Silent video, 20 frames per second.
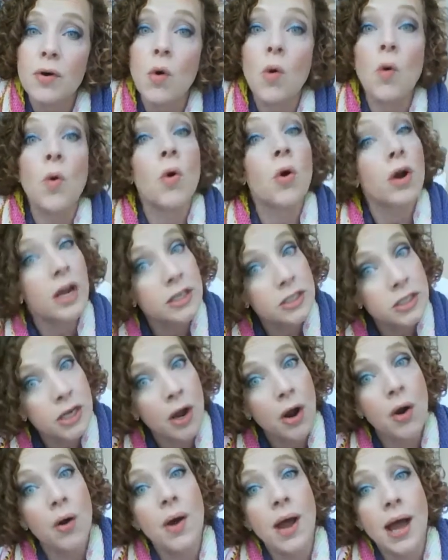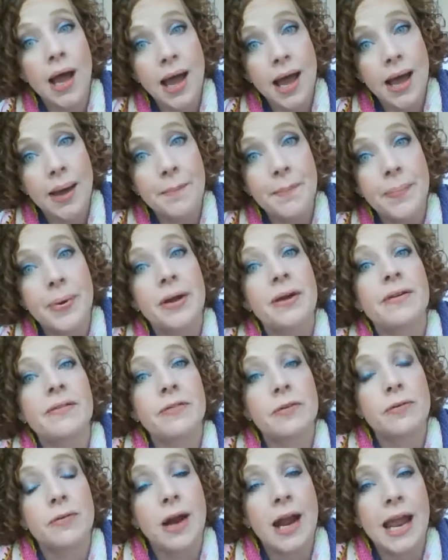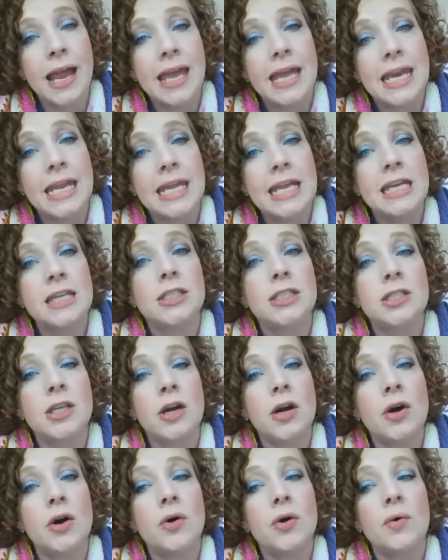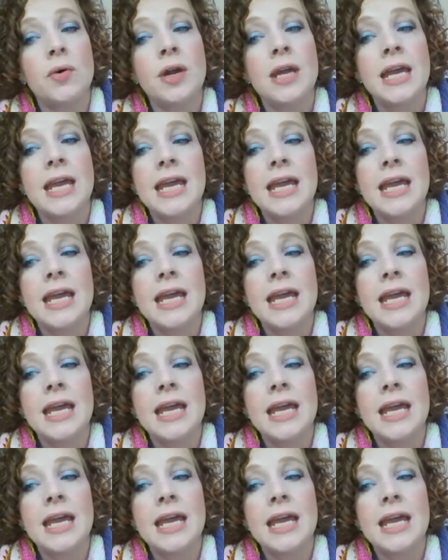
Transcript: or a toe up variety, so